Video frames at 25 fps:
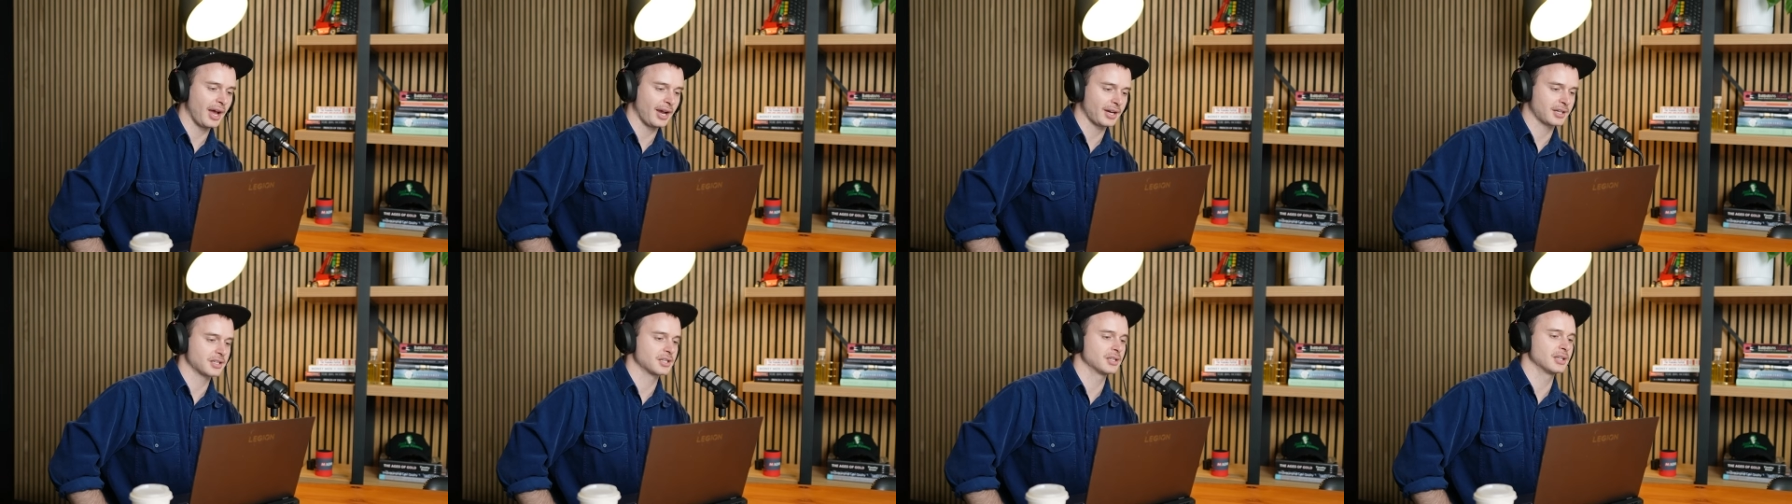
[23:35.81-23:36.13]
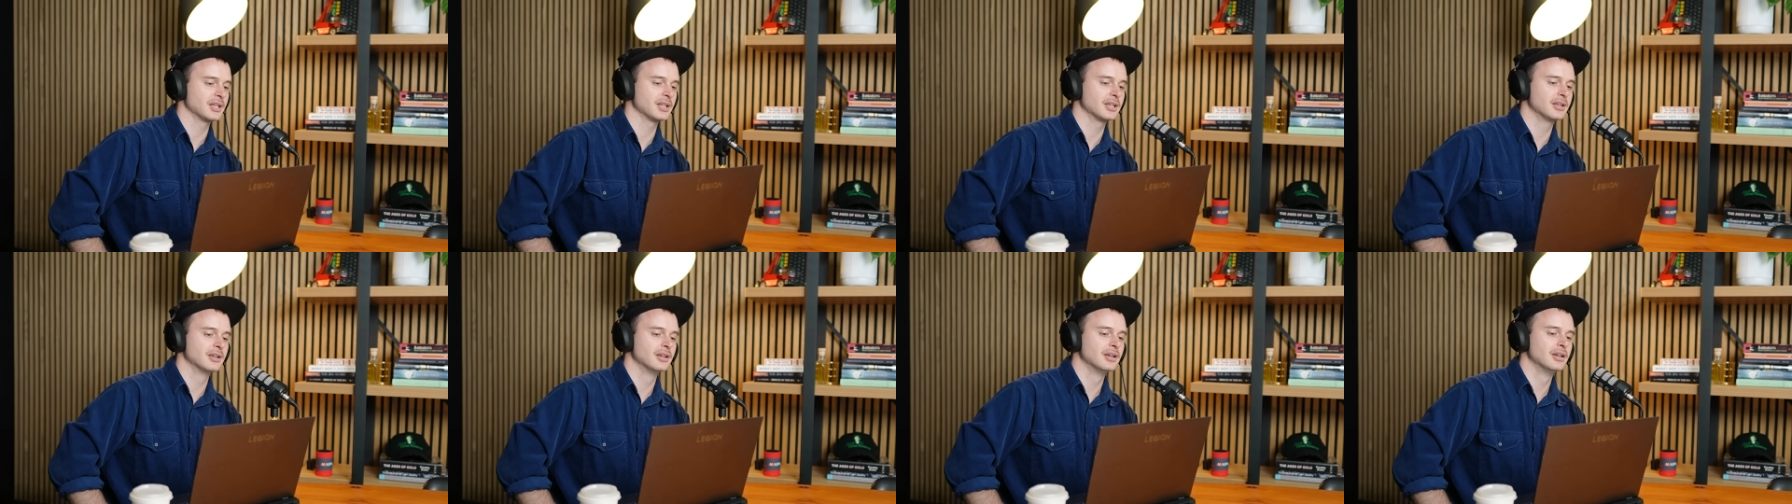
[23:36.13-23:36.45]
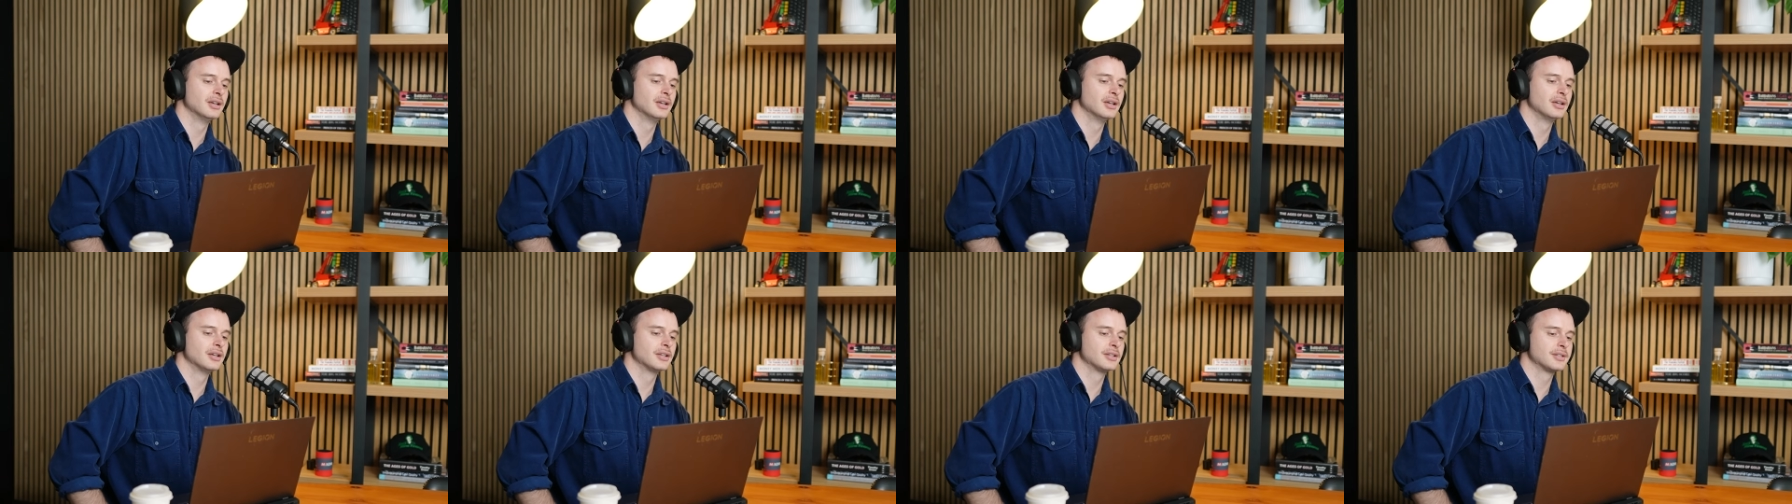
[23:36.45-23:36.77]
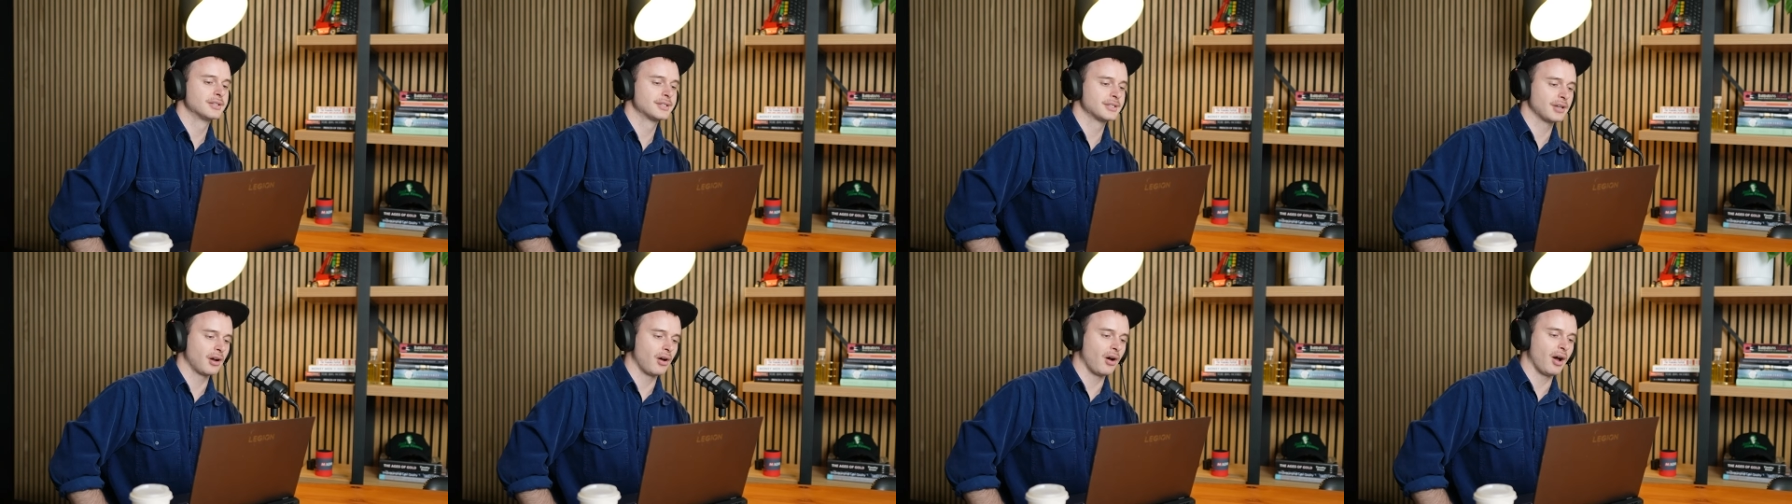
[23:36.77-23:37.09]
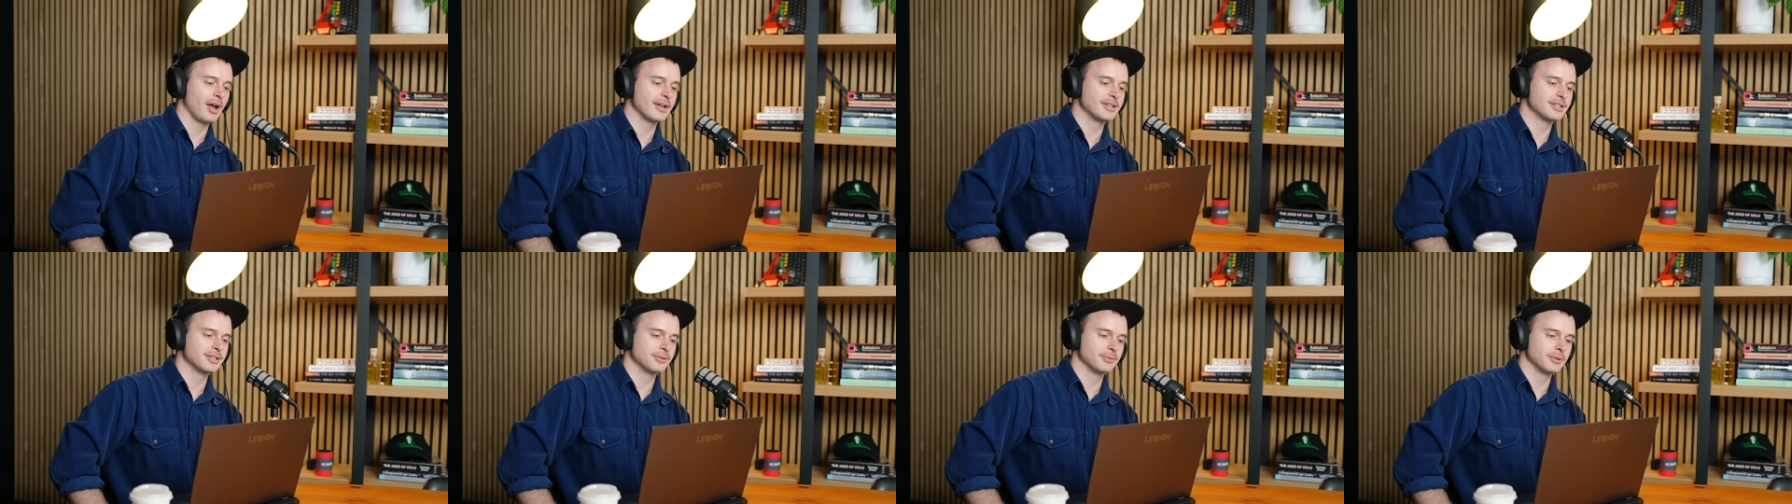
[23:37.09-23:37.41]
actually
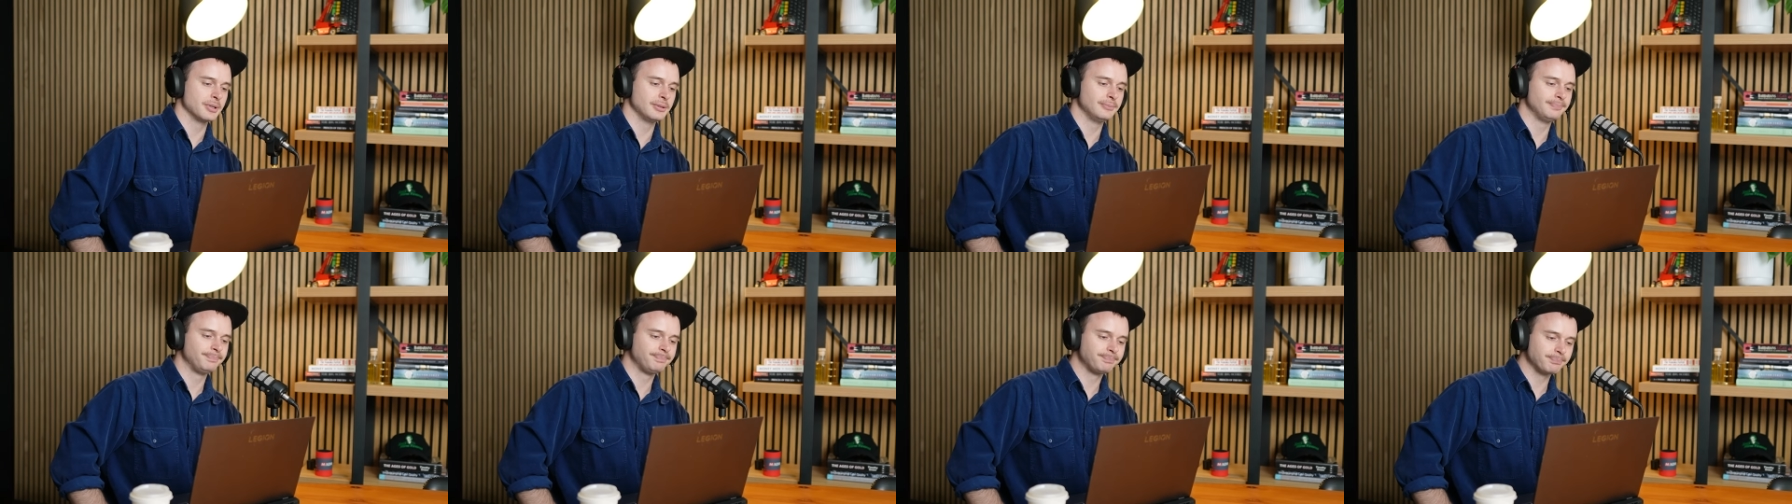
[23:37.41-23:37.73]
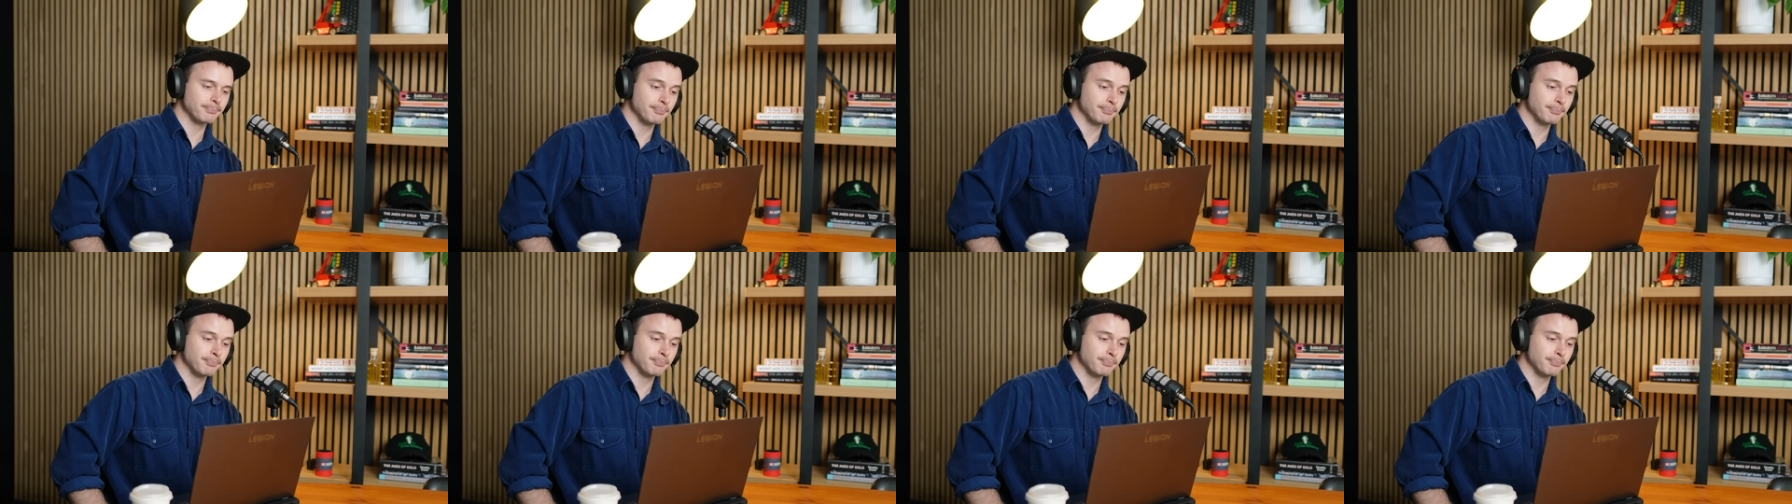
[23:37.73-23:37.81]
tied to it.